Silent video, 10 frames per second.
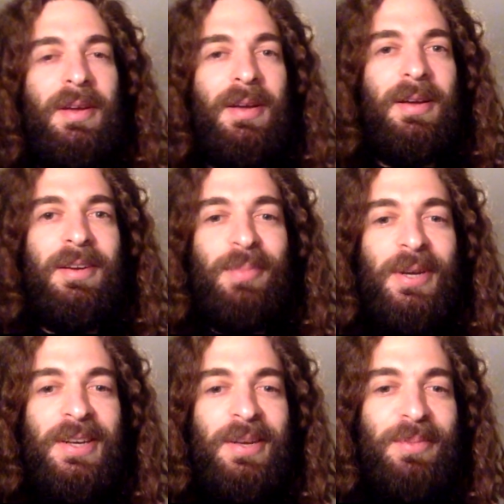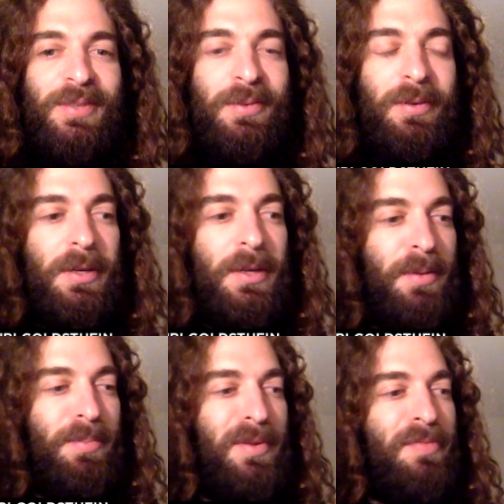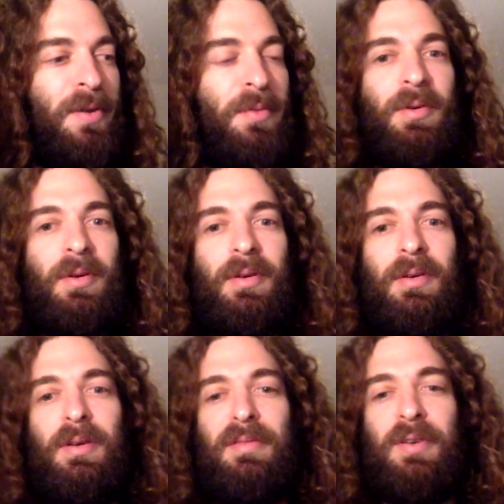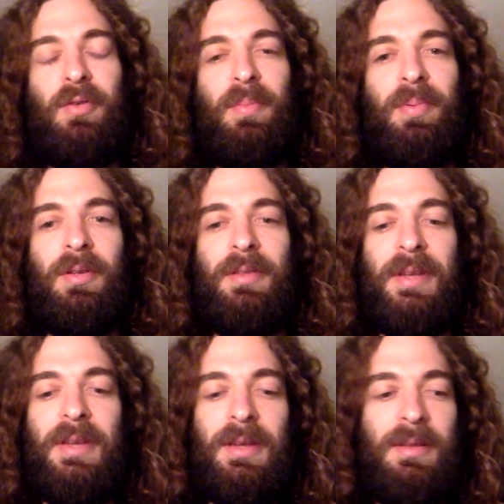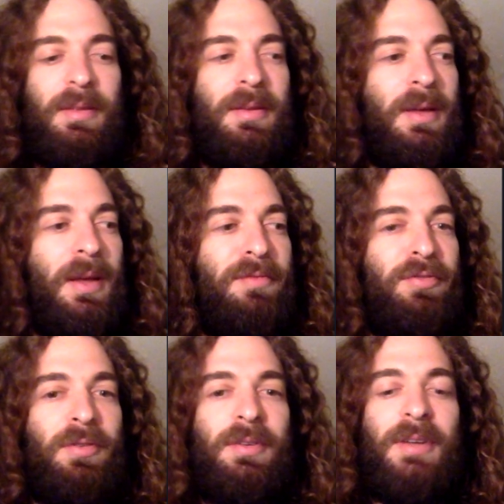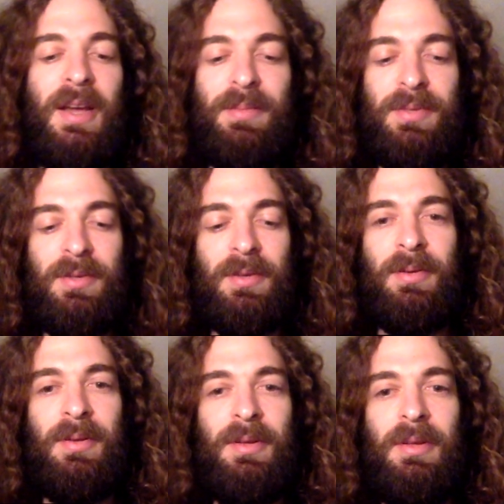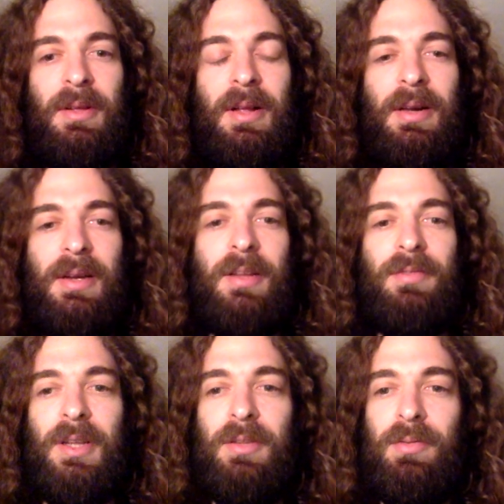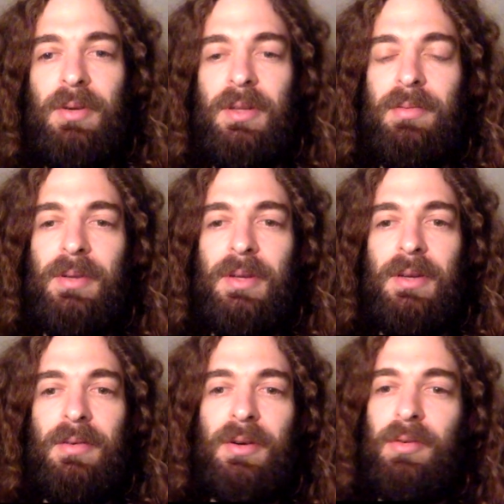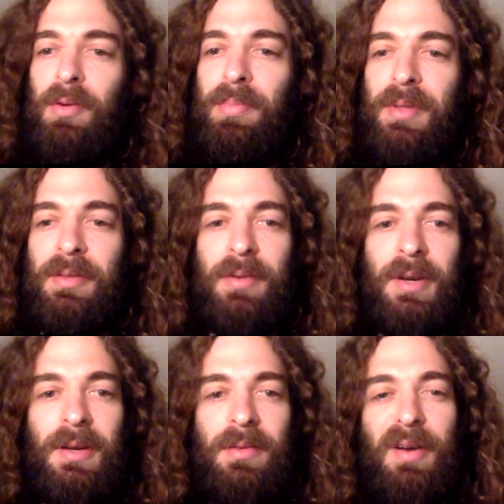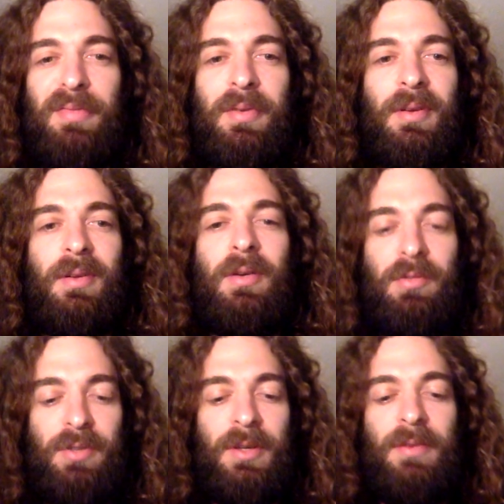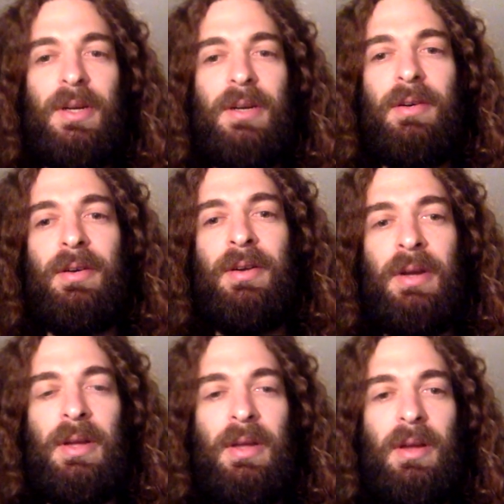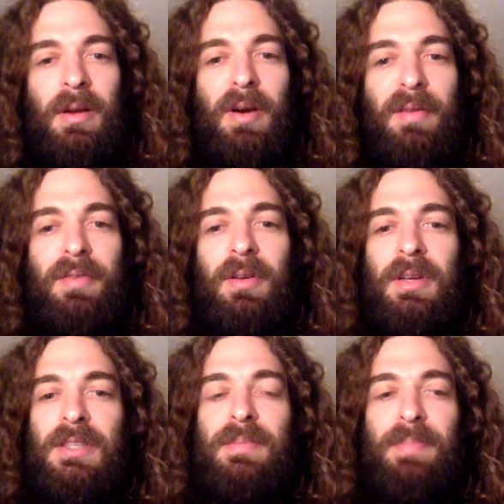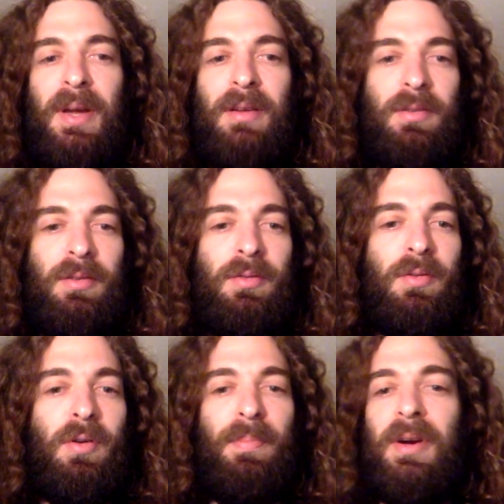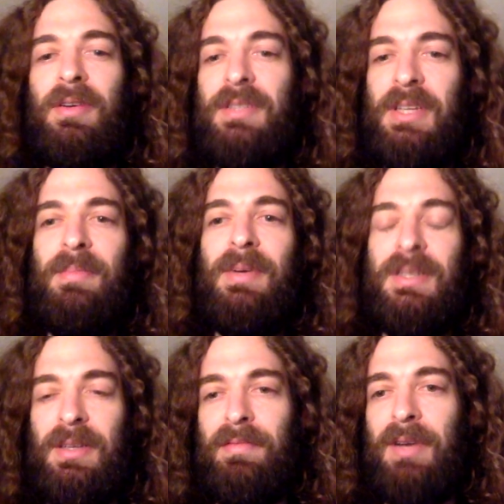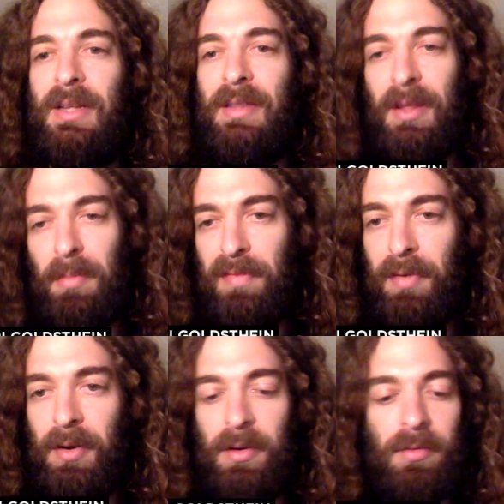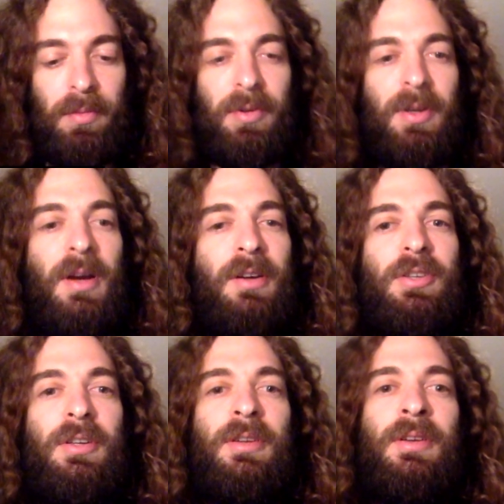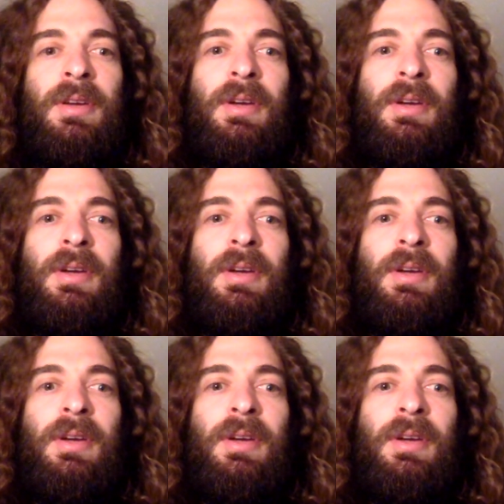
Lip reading: My name is Uri, and I'm a founder of a group called The Guild. I have short time, so I'll get right to it. We are a group that created GraphQL Code Generator, GraphQL Inspector to compare schemas and validate before you go to production,